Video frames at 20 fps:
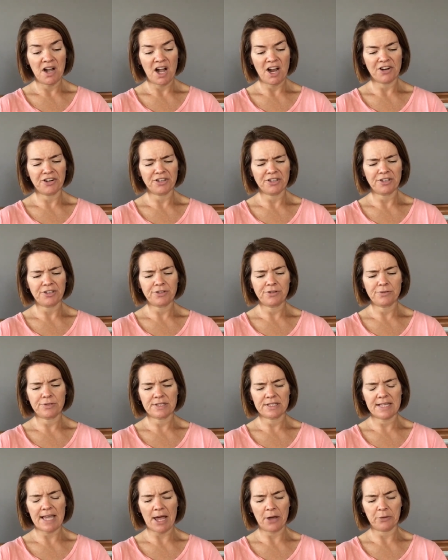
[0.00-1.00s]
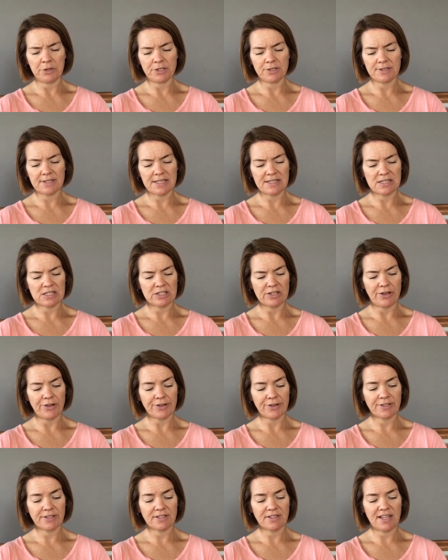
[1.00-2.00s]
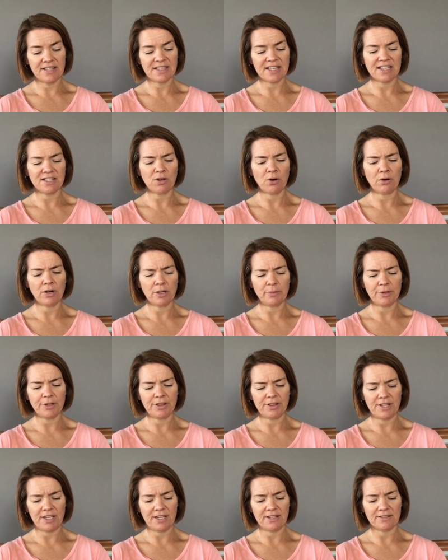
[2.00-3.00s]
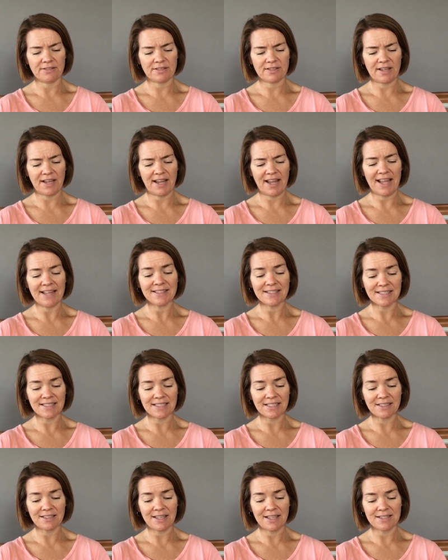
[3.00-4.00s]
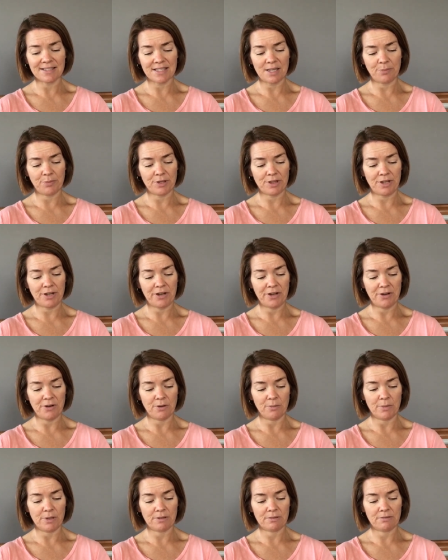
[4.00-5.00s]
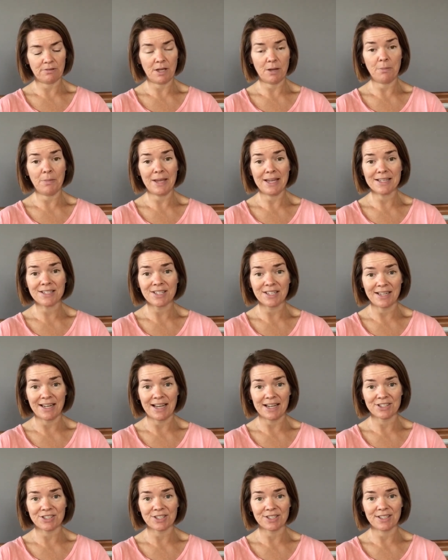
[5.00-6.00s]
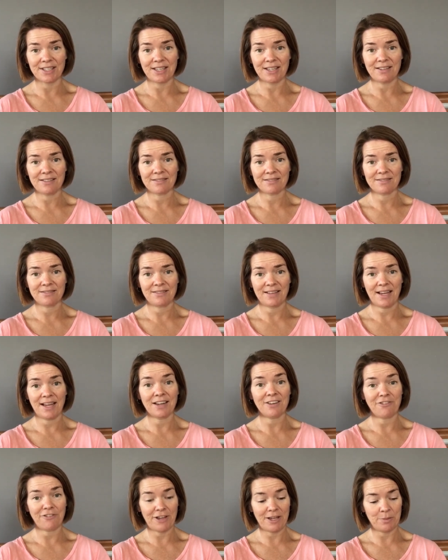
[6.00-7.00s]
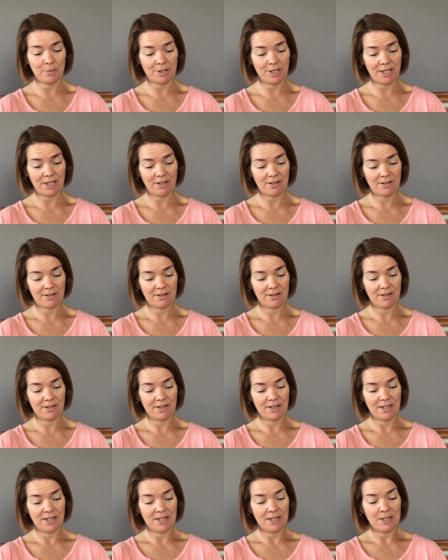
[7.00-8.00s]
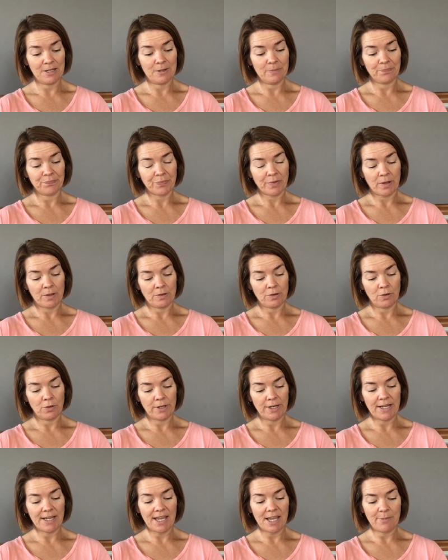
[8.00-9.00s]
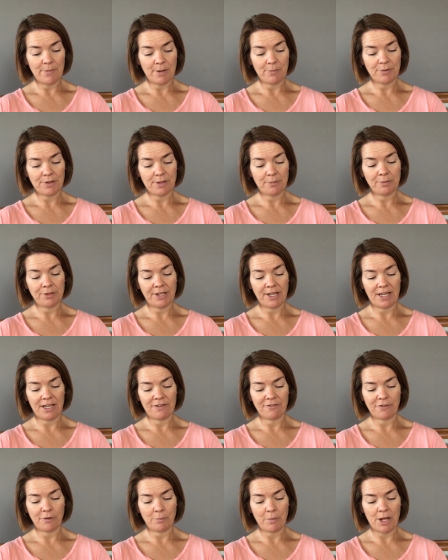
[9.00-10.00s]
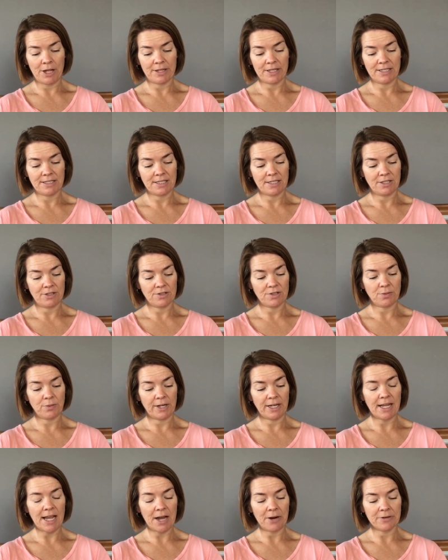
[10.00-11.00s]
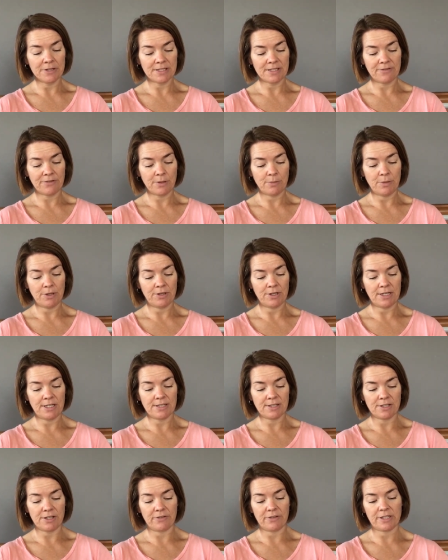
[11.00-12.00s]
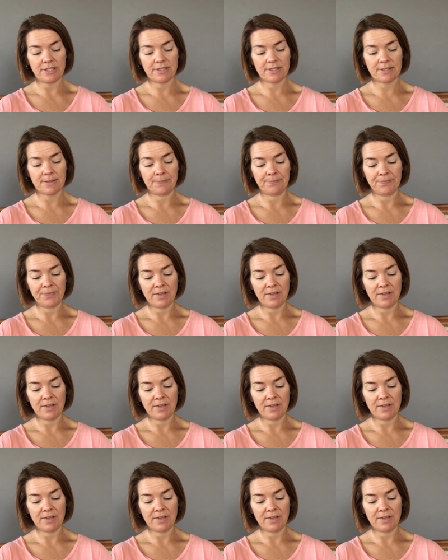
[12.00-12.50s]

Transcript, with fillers: A girl who scowls and sulks and says horrible things and still ends up with a home, a mansion actually, and a family. Lori came up with a plan for Molly to do 20 hours of community service.